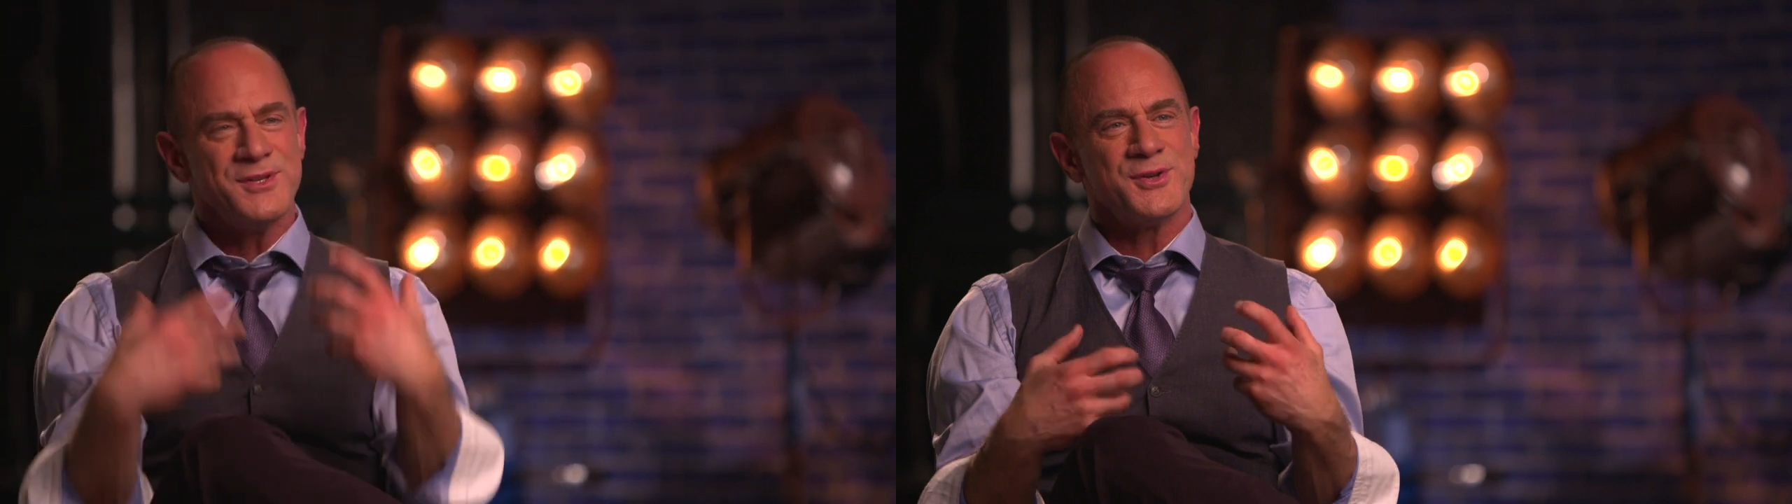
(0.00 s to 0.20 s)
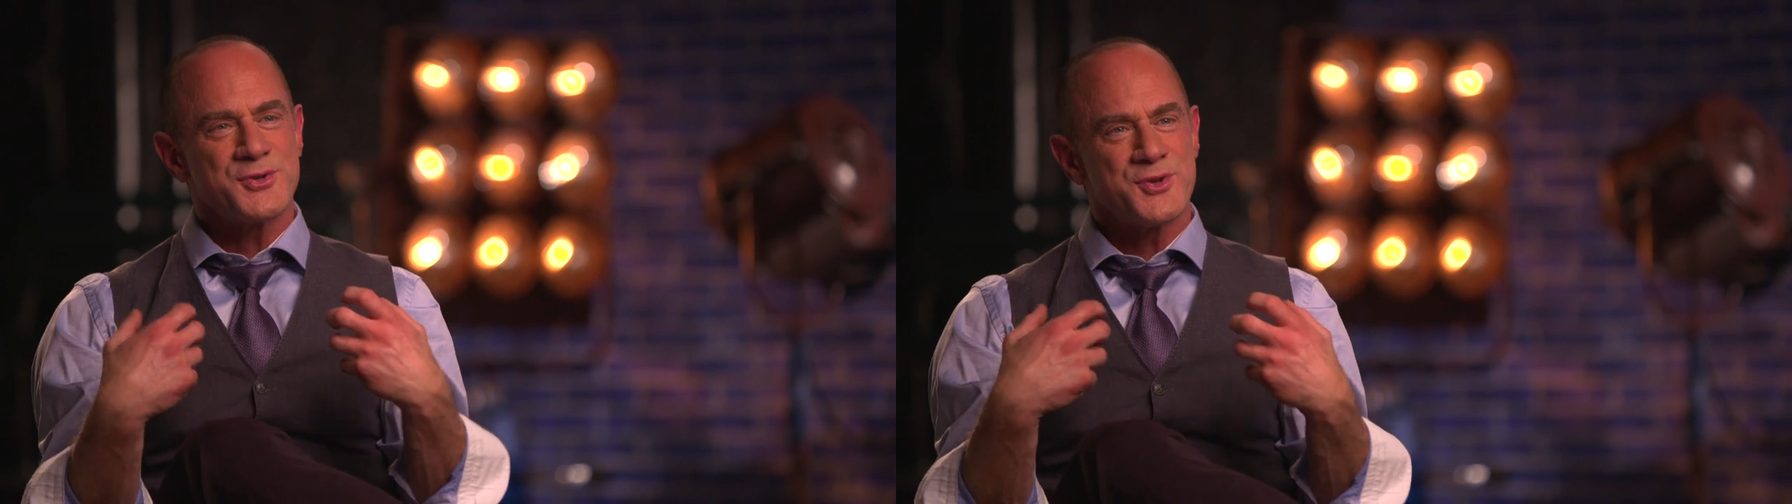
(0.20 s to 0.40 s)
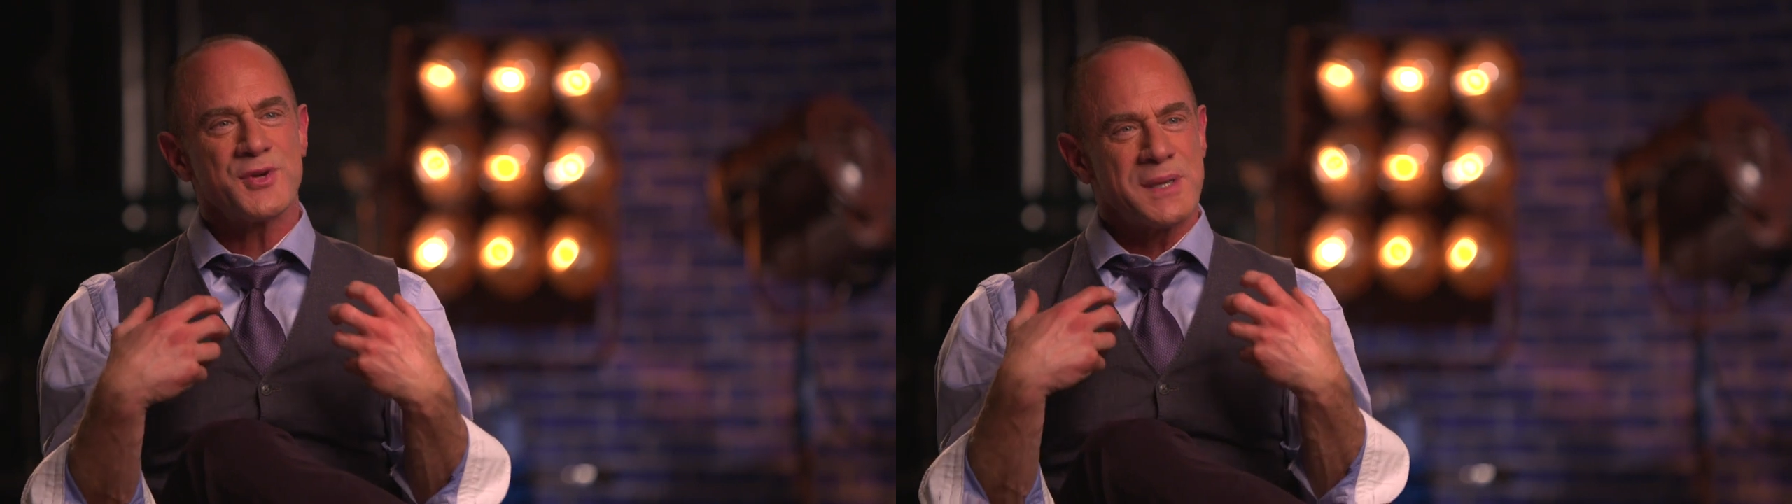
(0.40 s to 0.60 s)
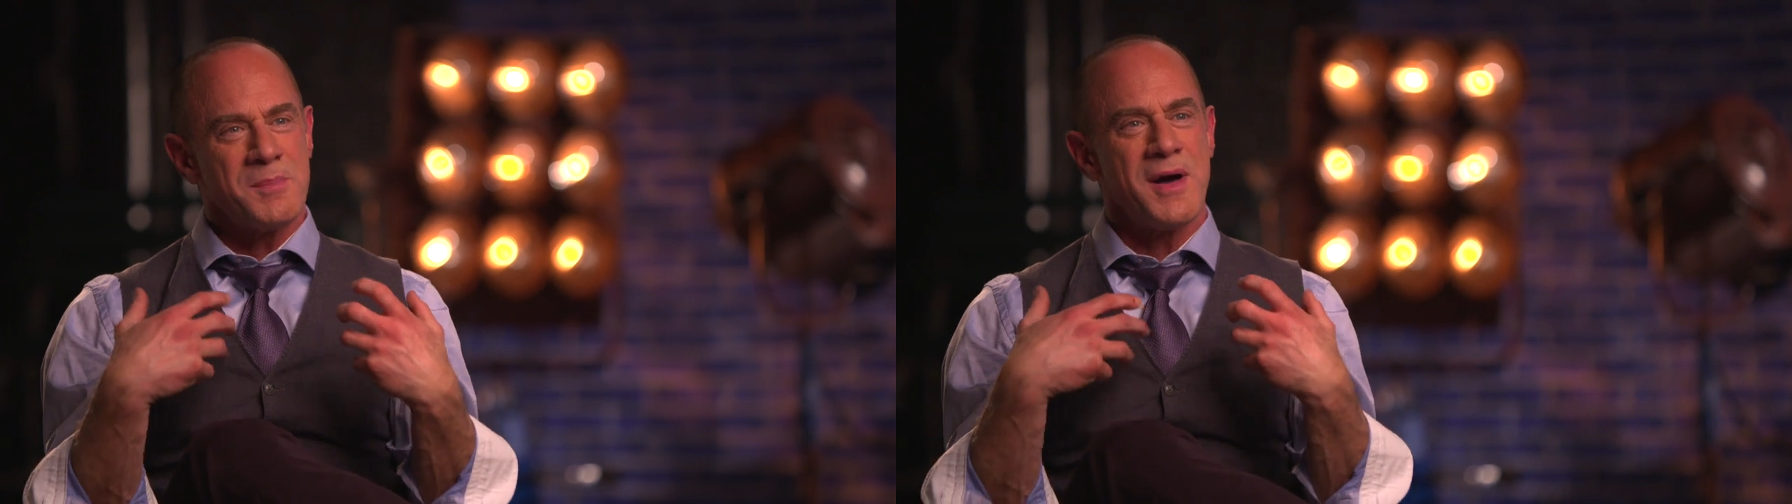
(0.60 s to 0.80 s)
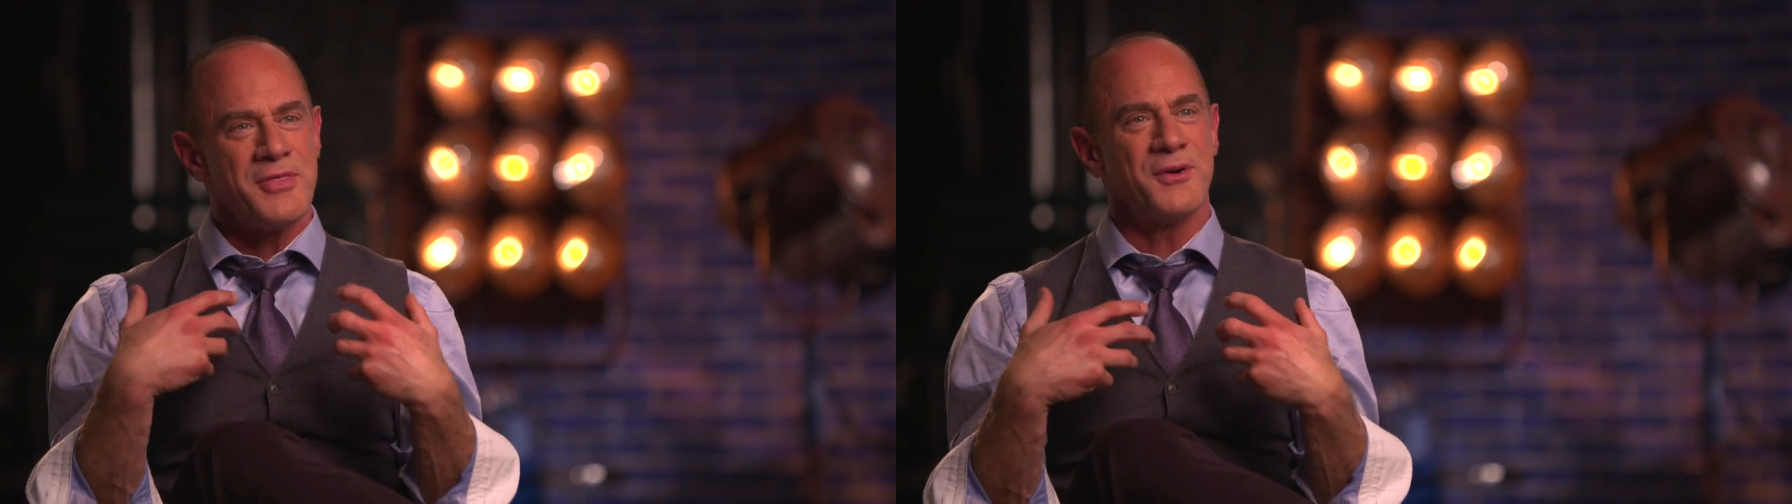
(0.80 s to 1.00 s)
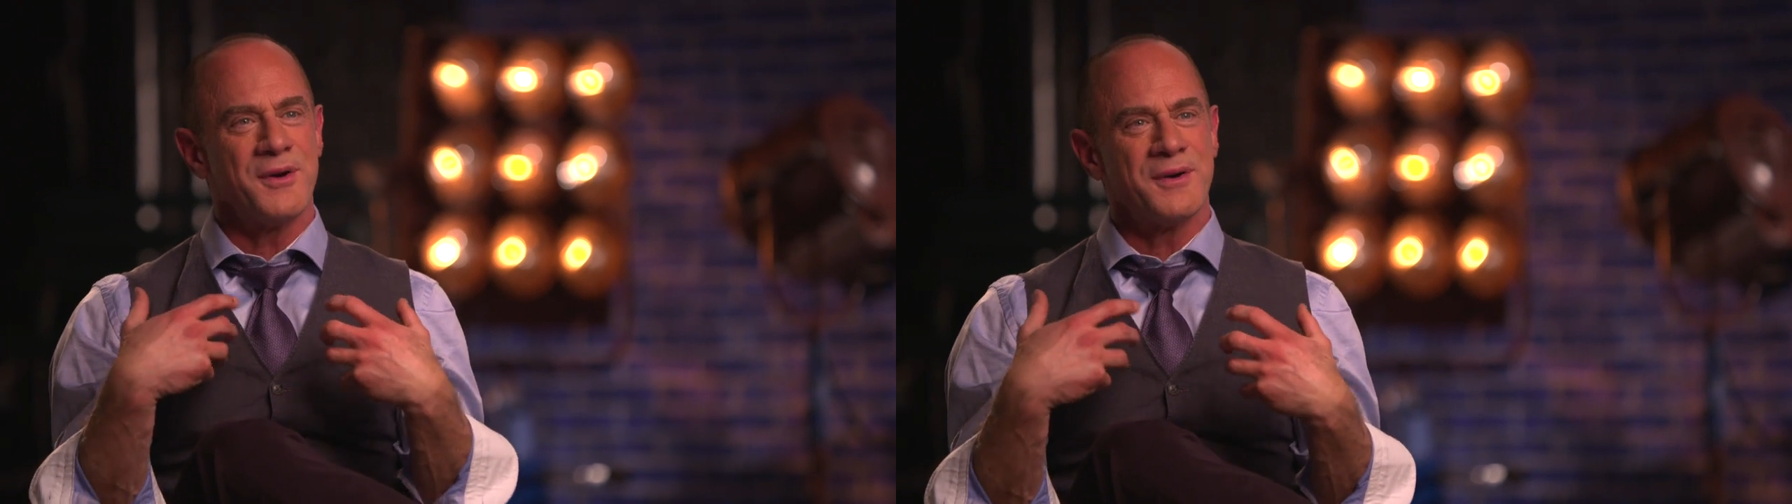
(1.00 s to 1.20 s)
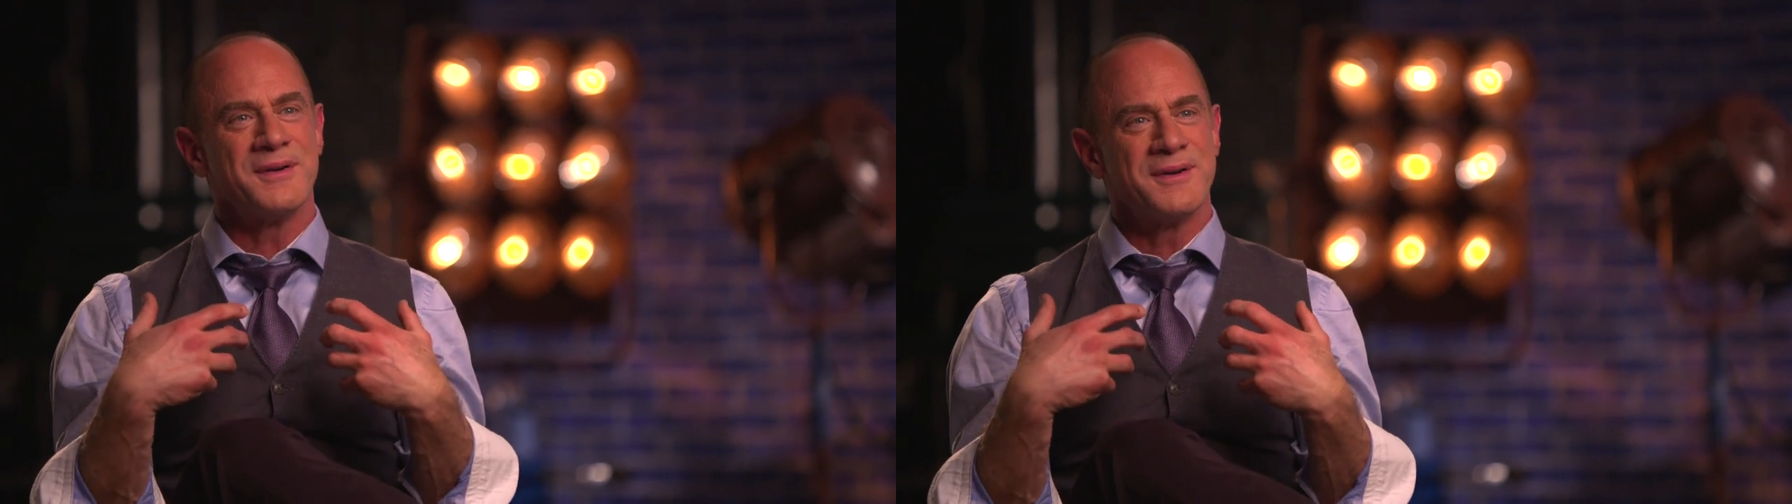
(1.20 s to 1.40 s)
nurturing mother.